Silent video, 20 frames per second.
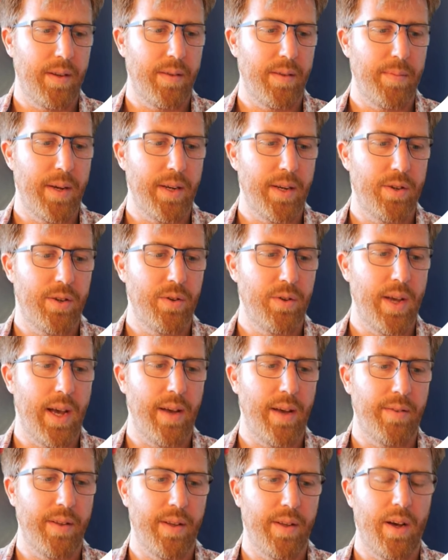Make sure you
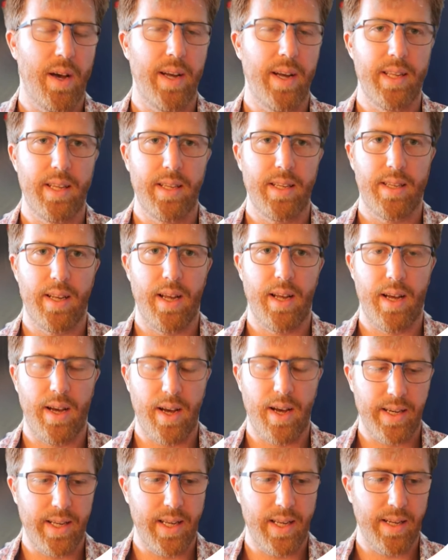have an
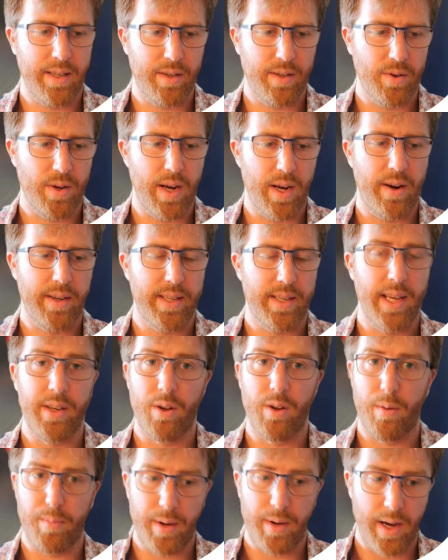
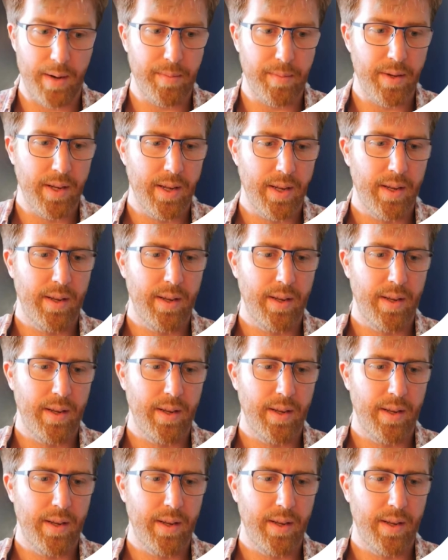id_rsa.pub.